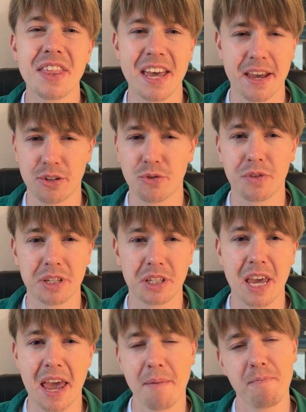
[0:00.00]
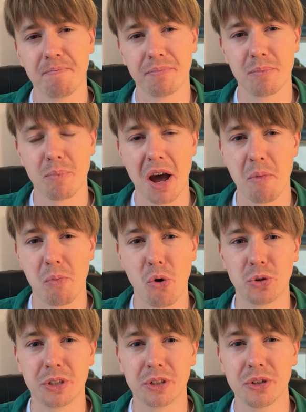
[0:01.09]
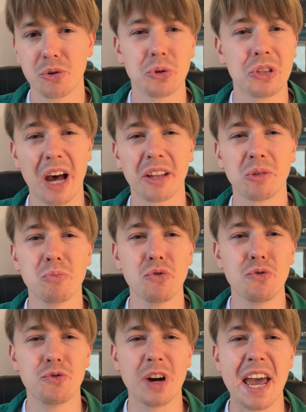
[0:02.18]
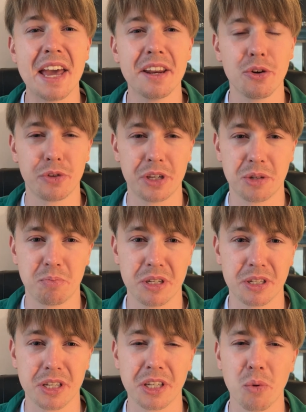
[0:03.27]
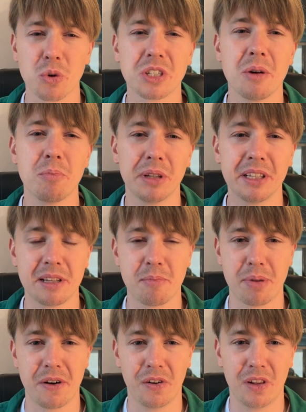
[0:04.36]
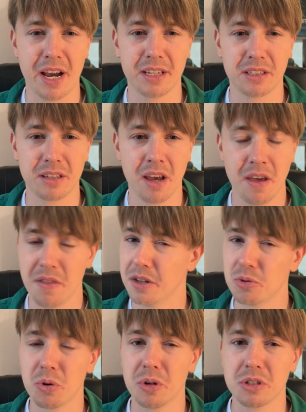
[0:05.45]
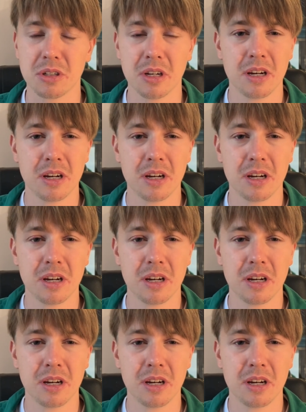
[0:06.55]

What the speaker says: the end of this game, my opponent could not move any of his pieces. He was completely paralyzed. This was